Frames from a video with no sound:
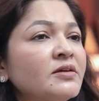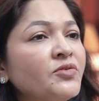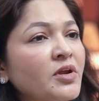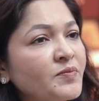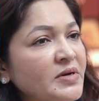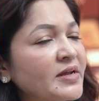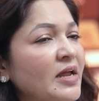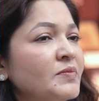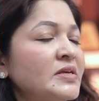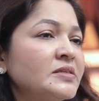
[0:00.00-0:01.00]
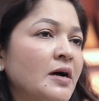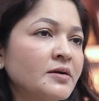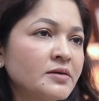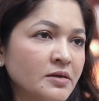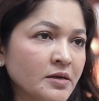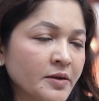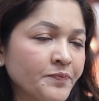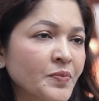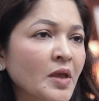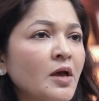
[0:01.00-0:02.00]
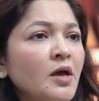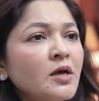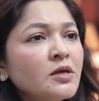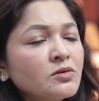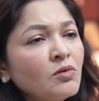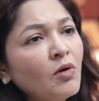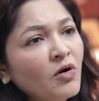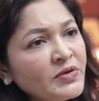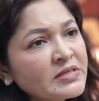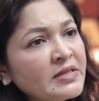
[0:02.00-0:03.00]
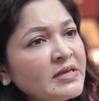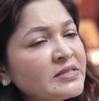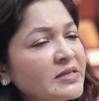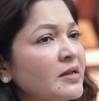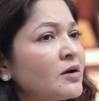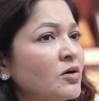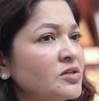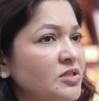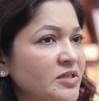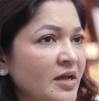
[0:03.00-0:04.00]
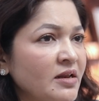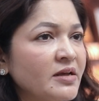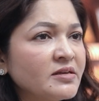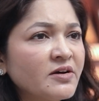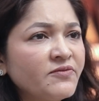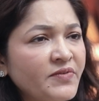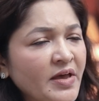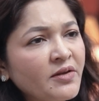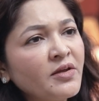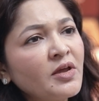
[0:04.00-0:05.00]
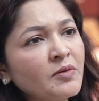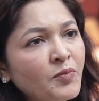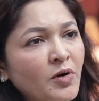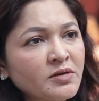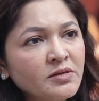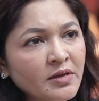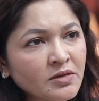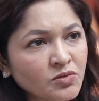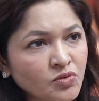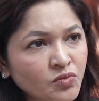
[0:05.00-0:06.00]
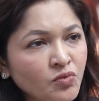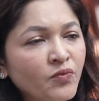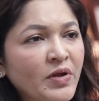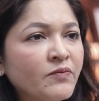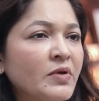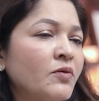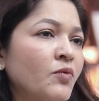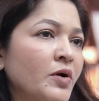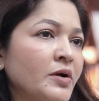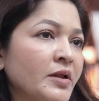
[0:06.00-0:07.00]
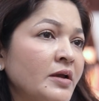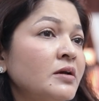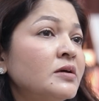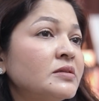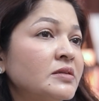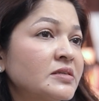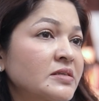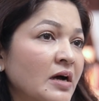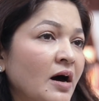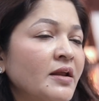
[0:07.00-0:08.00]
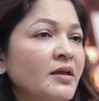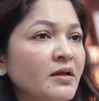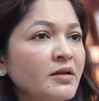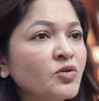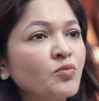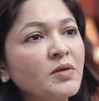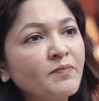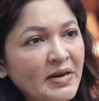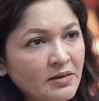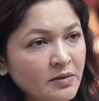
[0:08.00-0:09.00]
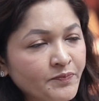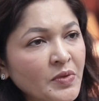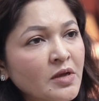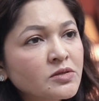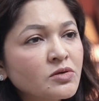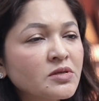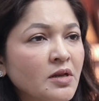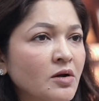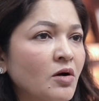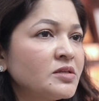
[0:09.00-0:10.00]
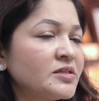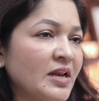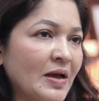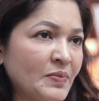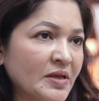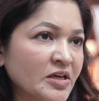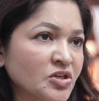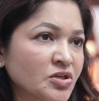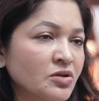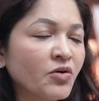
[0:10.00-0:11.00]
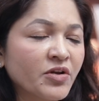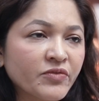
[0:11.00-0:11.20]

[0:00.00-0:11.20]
the treatment can be started early. So obviously silicone gel is a very important thing to do when we are wanting the scar healing to be better. So silicone gel application or